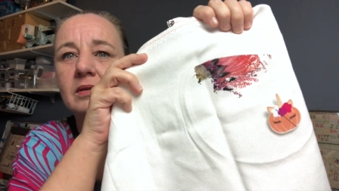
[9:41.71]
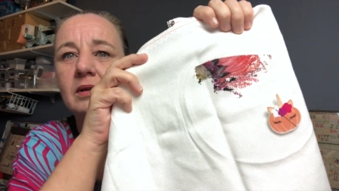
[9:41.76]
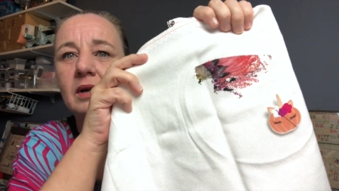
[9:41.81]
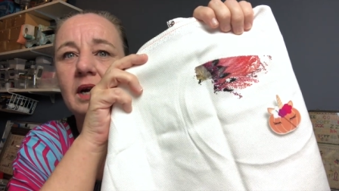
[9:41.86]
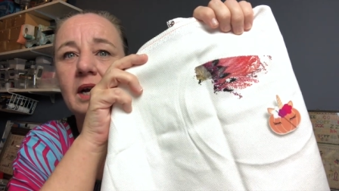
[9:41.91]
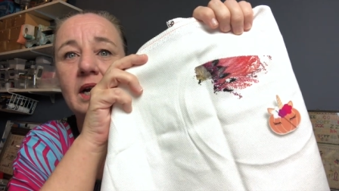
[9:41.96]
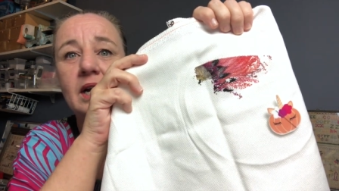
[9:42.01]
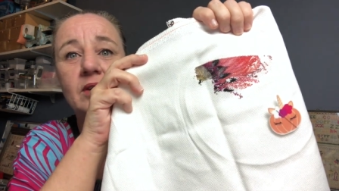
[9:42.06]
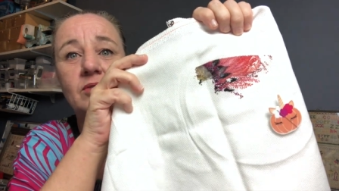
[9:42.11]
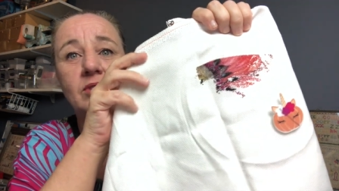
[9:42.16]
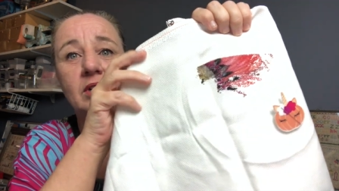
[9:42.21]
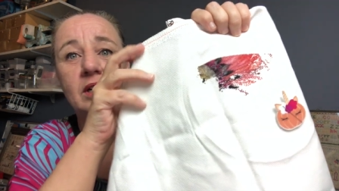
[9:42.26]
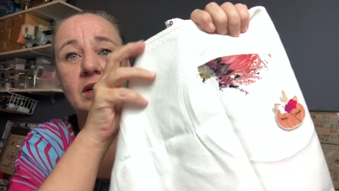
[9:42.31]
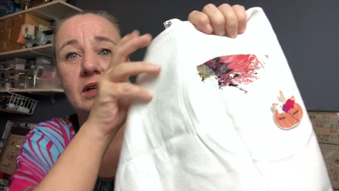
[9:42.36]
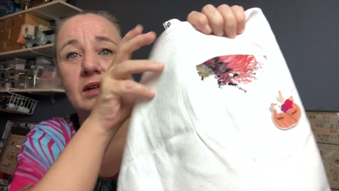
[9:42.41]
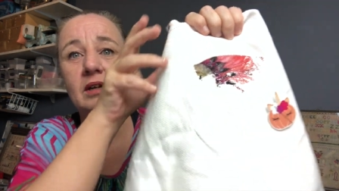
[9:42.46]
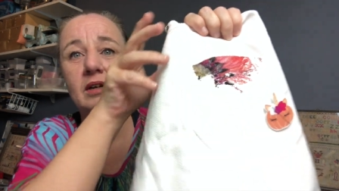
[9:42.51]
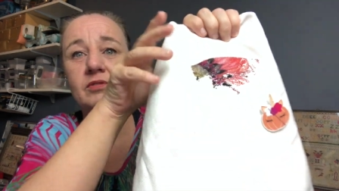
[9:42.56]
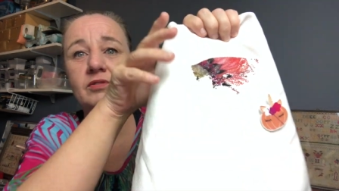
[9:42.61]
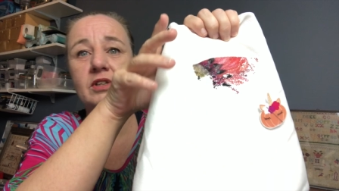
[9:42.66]
I really
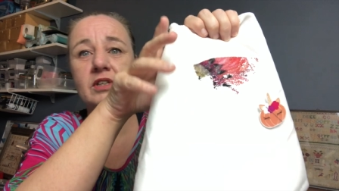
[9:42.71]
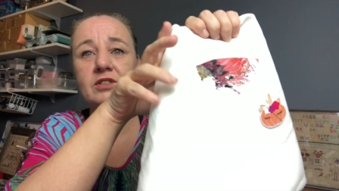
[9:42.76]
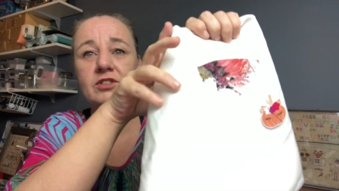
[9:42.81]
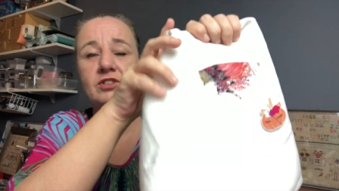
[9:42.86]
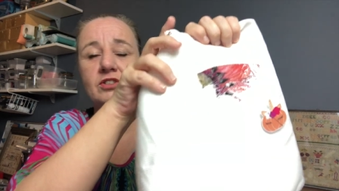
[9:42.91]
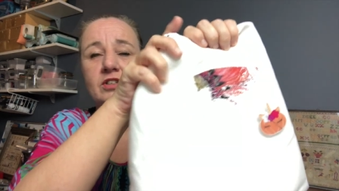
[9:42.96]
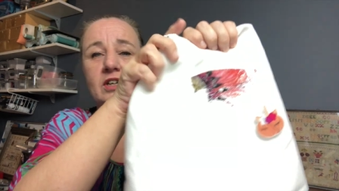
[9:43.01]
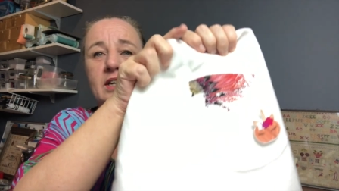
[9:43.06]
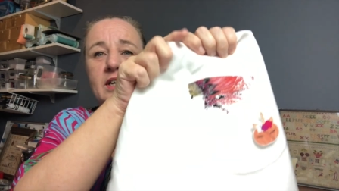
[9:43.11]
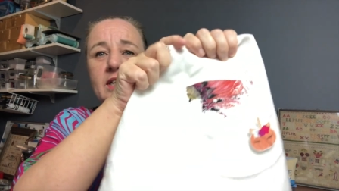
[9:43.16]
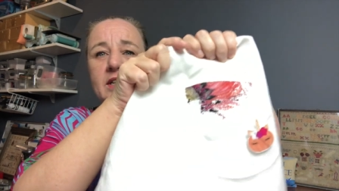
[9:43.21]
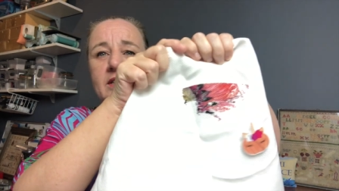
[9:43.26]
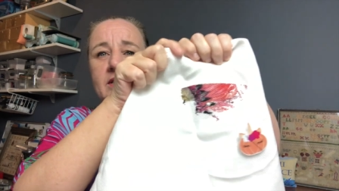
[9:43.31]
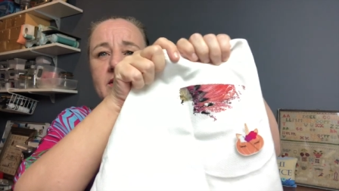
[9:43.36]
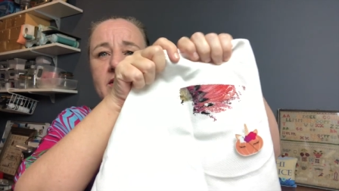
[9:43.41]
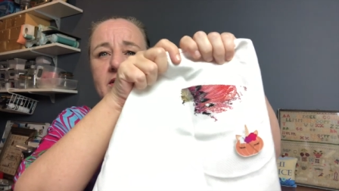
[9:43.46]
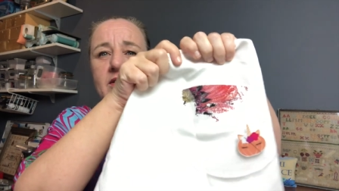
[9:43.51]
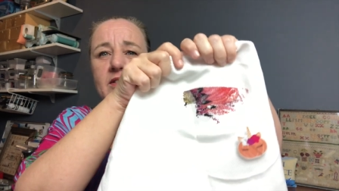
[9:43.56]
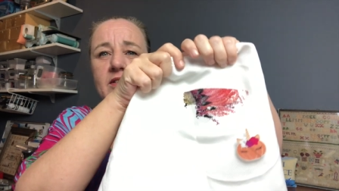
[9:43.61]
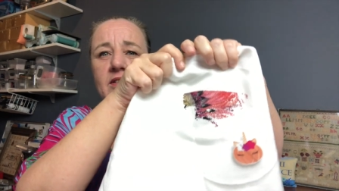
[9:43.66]
love this. I
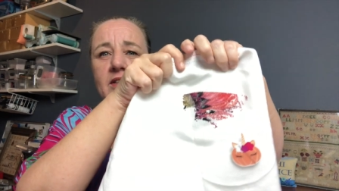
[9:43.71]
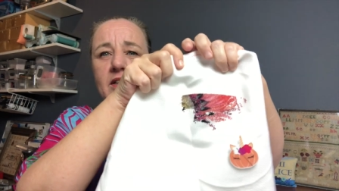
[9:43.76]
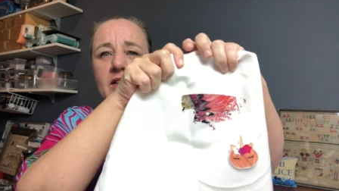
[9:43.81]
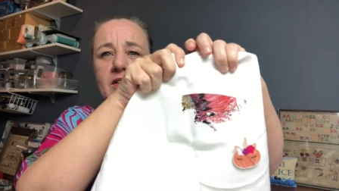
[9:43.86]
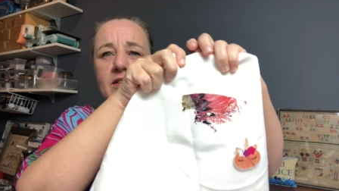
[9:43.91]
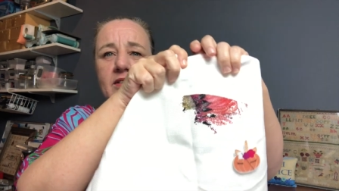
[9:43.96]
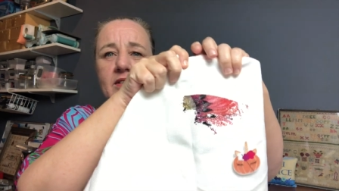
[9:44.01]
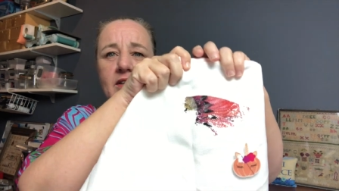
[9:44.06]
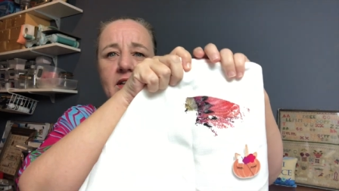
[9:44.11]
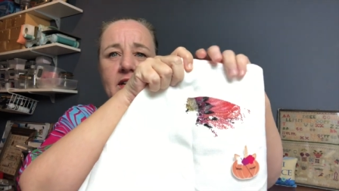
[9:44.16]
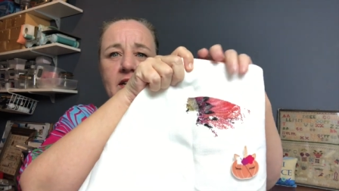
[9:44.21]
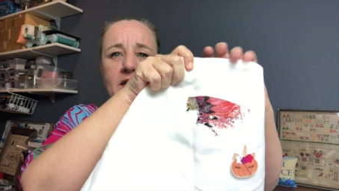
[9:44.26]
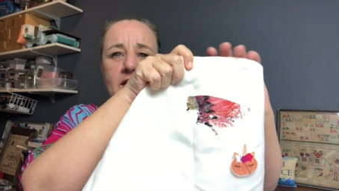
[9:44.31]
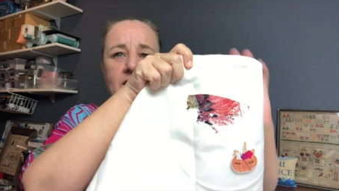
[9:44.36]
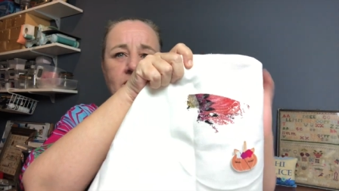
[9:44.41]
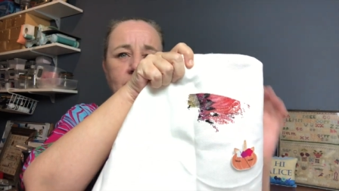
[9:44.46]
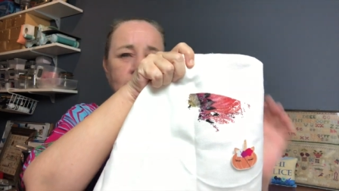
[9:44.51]
did a